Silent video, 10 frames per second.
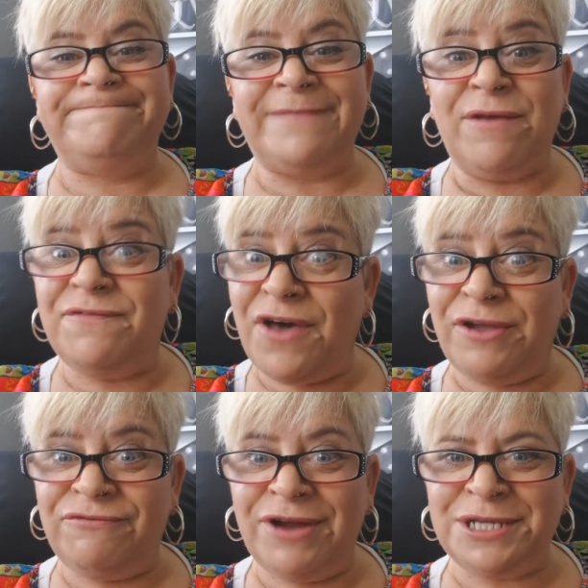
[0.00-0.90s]

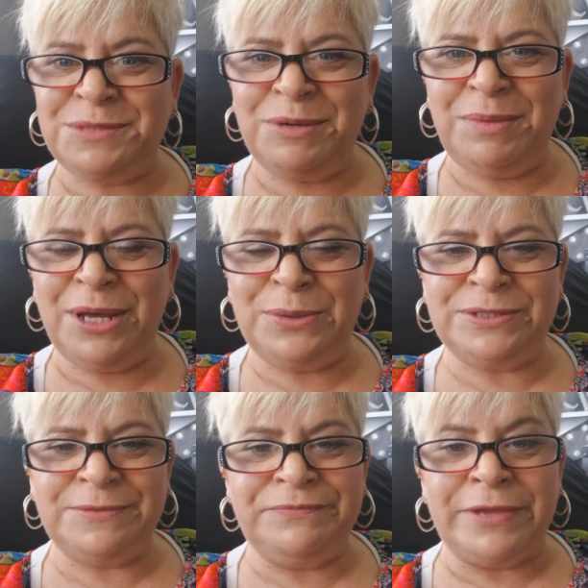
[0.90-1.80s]
Five raspberry
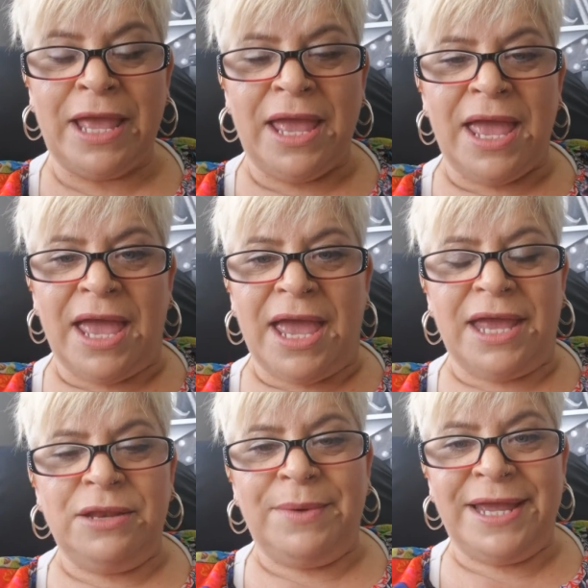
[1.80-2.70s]
blows.
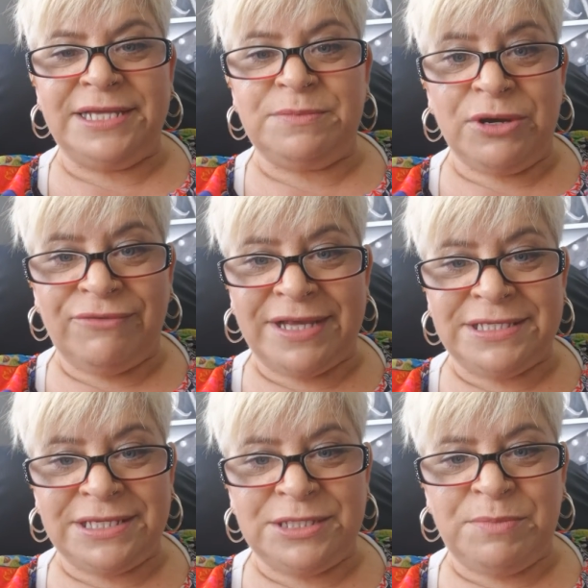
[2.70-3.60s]
Anyway, it's my
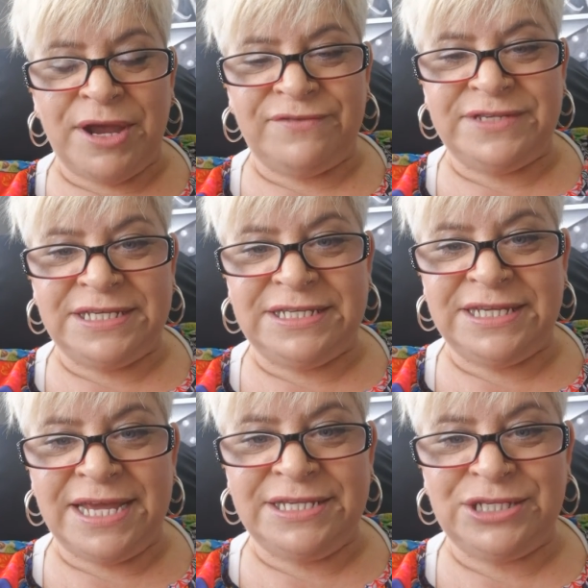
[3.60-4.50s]
grandson's birthday
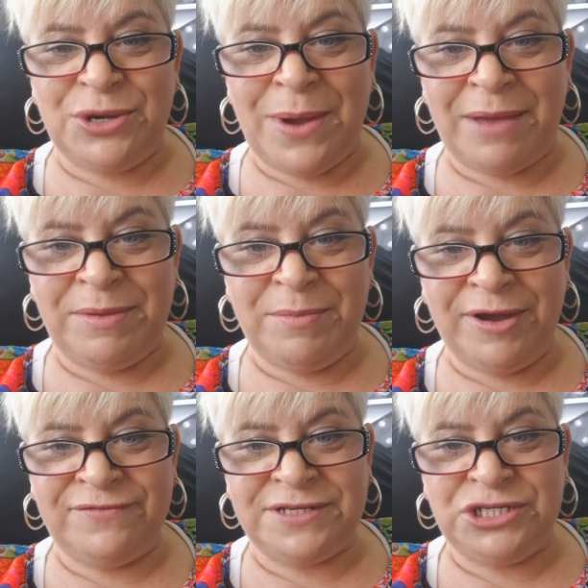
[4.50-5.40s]
today, so happy
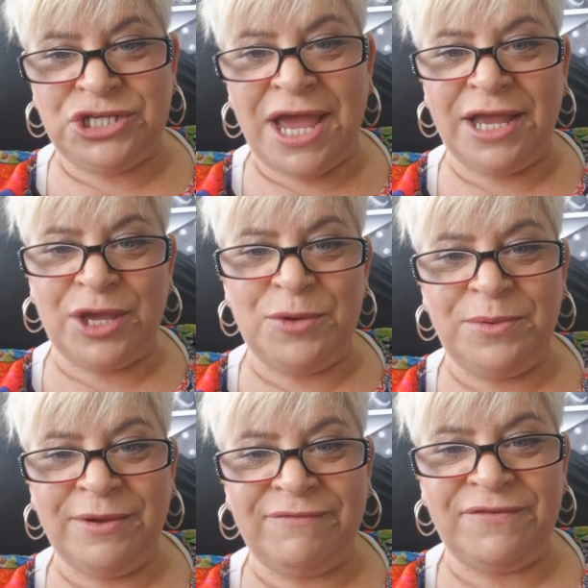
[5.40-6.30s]
birthday, Jack. Hope
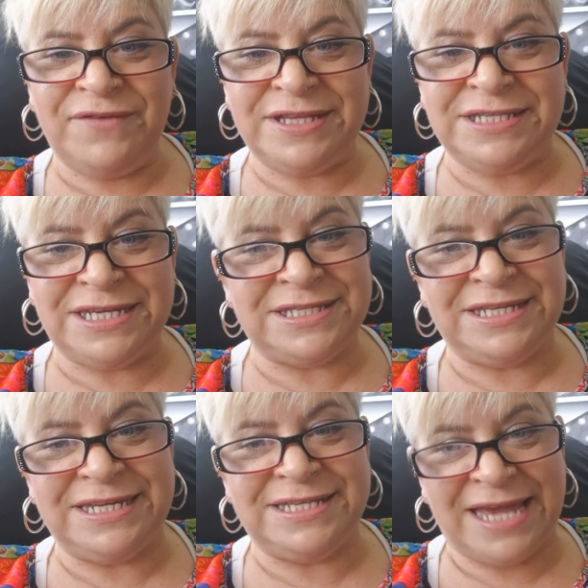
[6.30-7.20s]
you have a
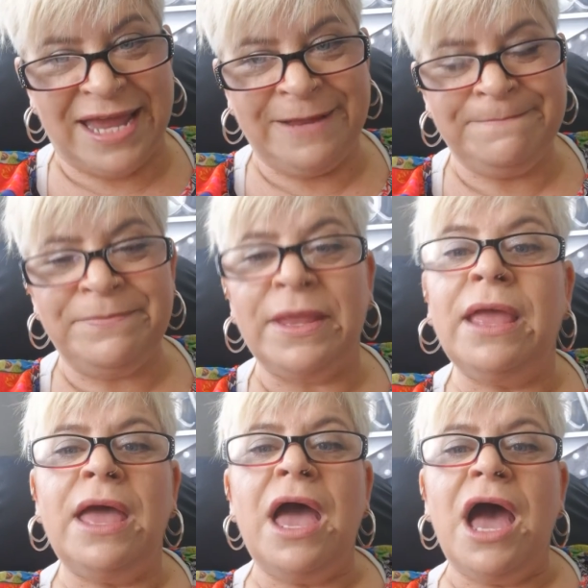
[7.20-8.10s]
fantastic day.
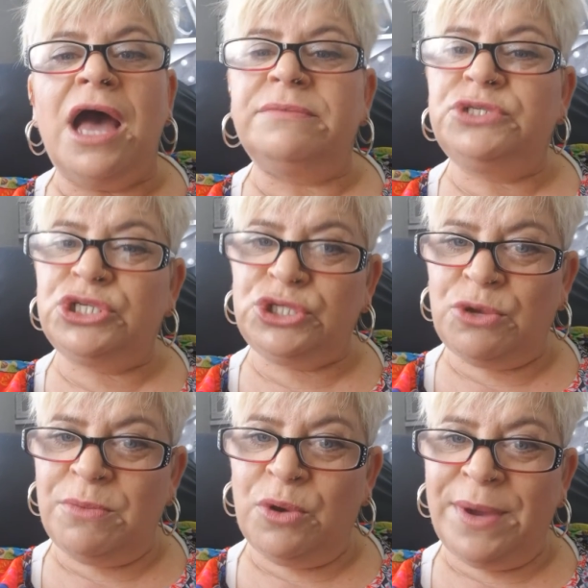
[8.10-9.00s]
I'm just on
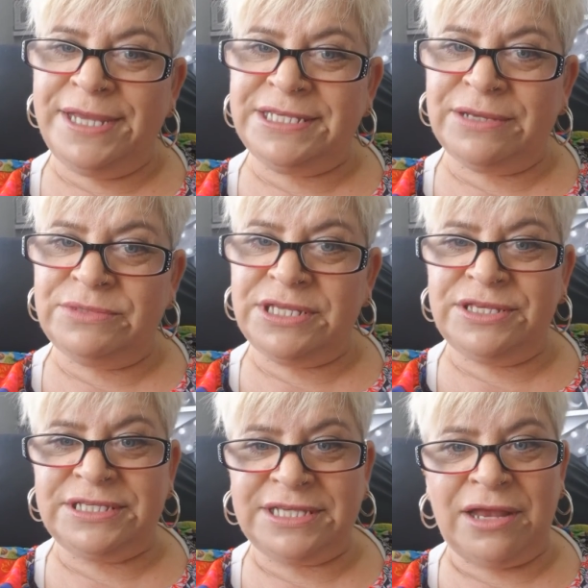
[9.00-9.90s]
my way down to the
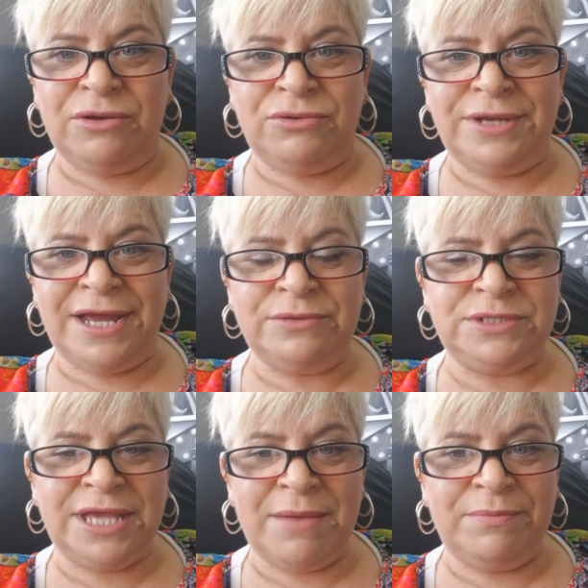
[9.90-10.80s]
salon now to
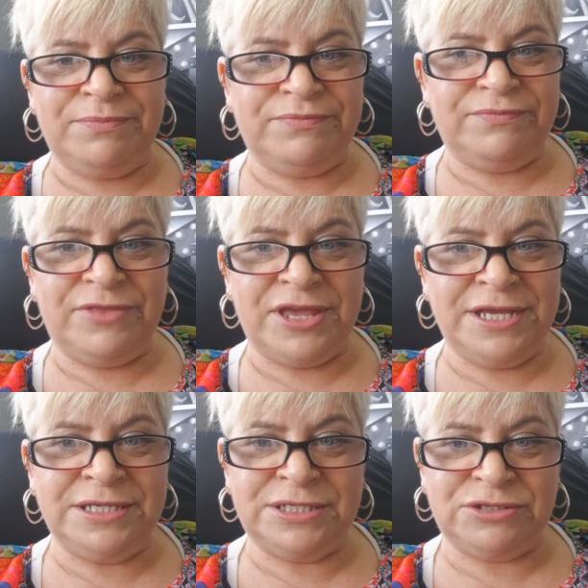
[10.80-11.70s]
get
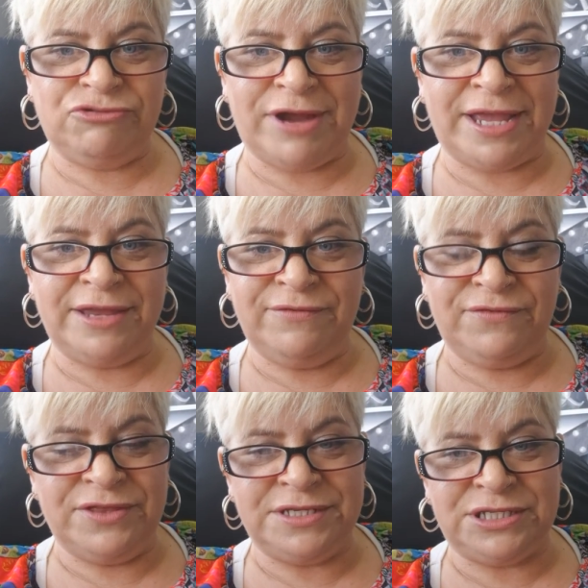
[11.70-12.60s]
things cracking for
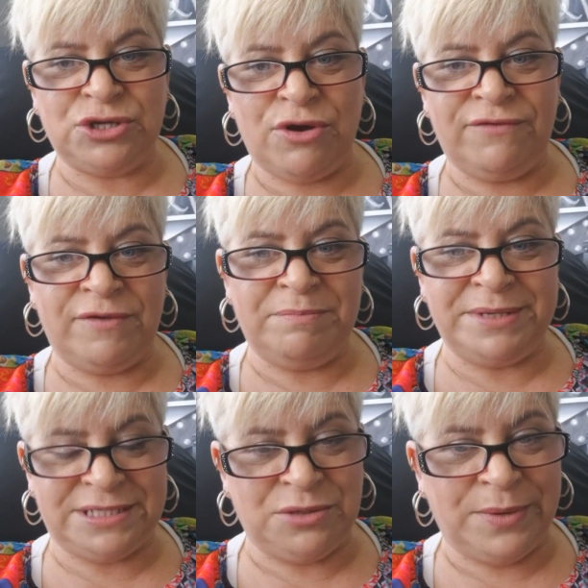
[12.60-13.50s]
the start of a
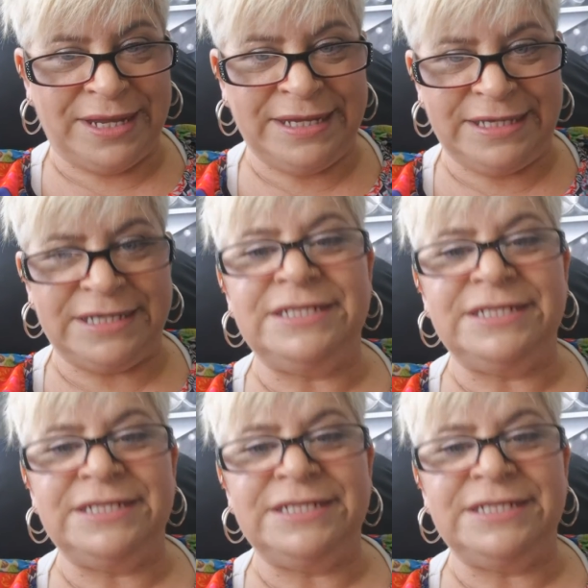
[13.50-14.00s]
busy week.